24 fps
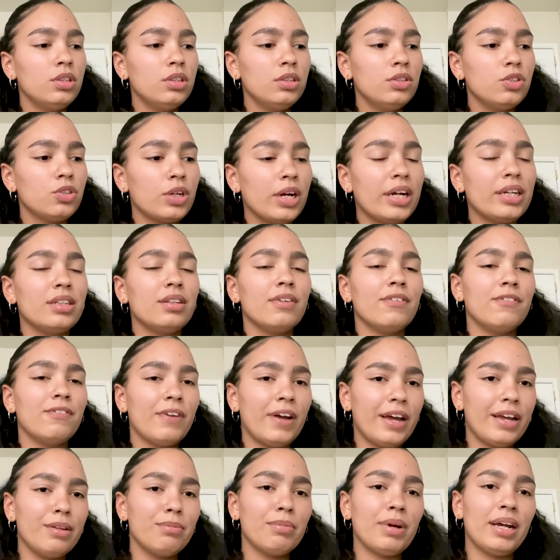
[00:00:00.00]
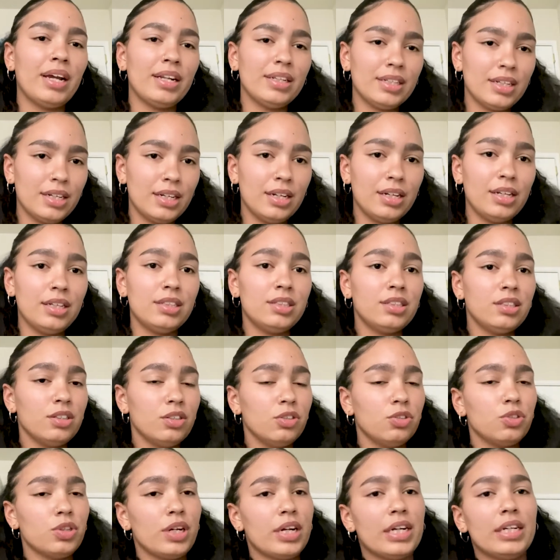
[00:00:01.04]
trying to find my identity,
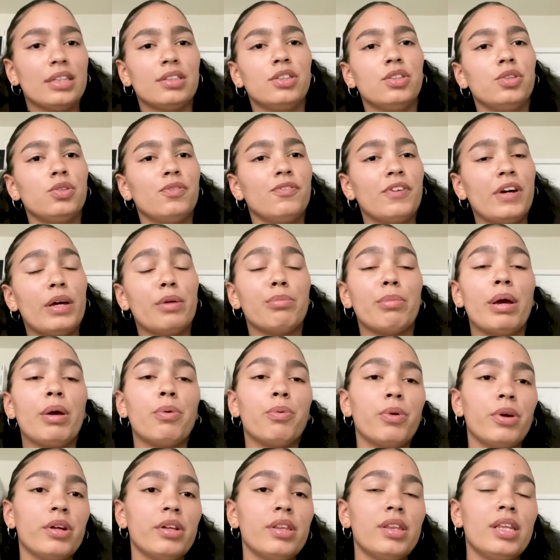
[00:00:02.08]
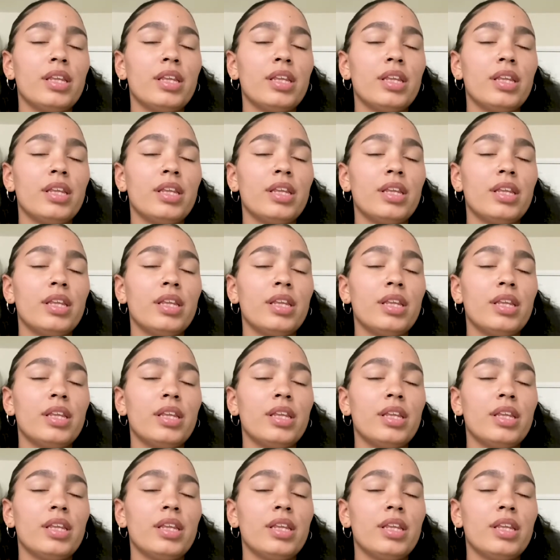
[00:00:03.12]
still trying to find my worth